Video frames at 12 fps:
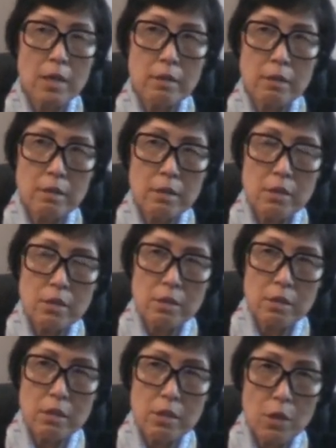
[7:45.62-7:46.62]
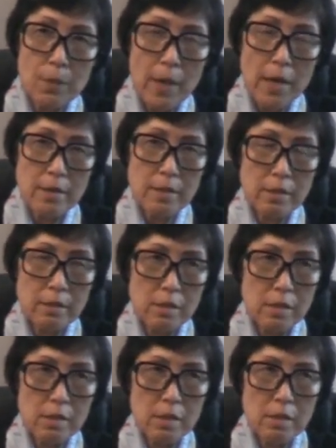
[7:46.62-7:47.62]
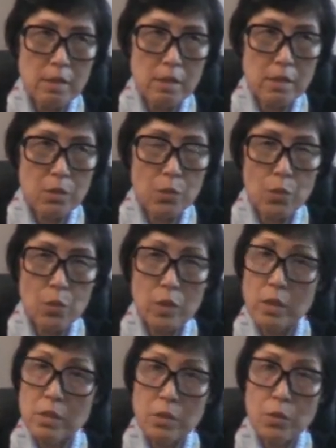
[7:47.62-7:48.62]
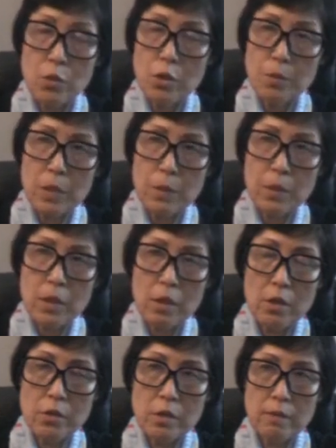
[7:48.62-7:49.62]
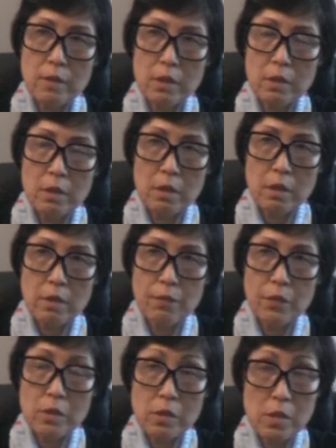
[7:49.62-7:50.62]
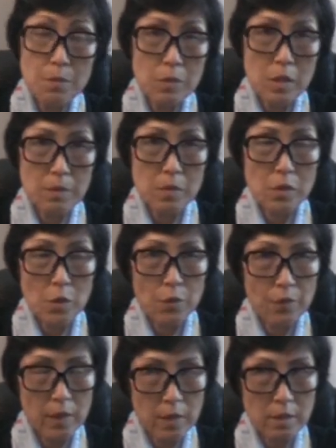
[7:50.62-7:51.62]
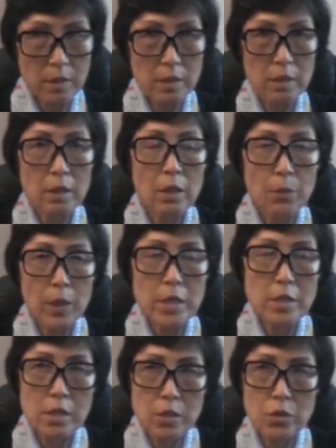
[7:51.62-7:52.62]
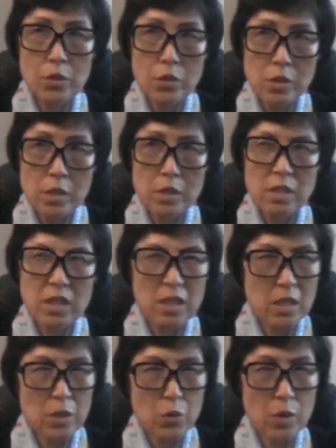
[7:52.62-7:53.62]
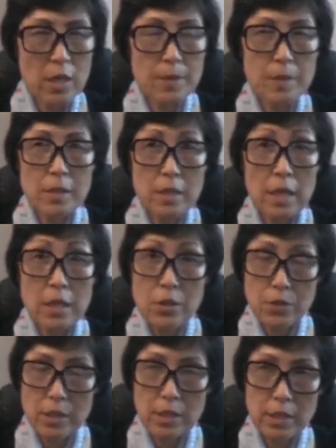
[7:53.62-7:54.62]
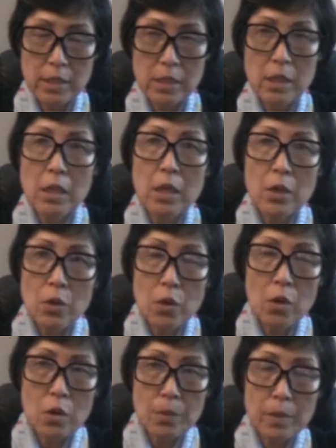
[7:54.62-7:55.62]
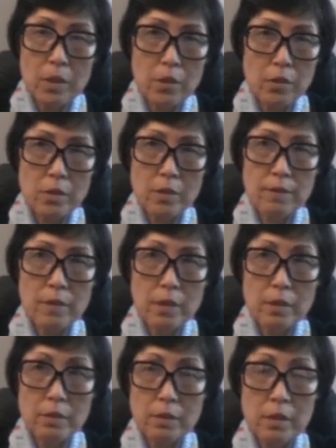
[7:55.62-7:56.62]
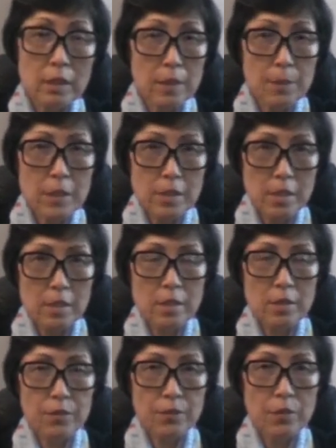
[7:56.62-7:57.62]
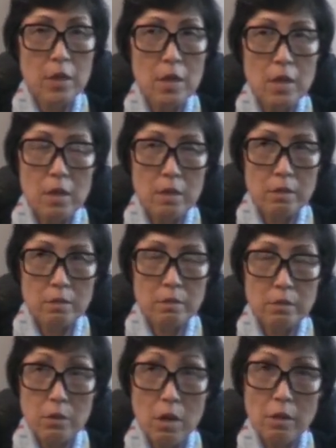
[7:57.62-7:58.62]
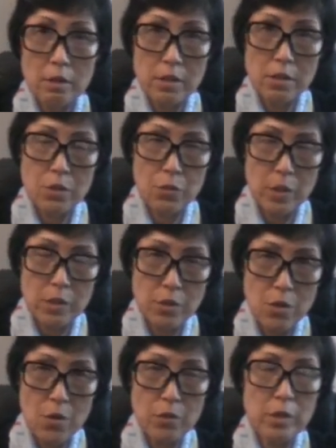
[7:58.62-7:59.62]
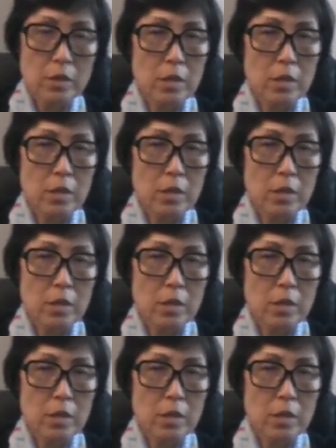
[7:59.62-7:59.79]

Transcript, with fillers: the idiopathic diseases is could be because the uh, the symptom is so vague, patient couldn't describe it accurately, or because of the, the limited of uh, knowledge we know in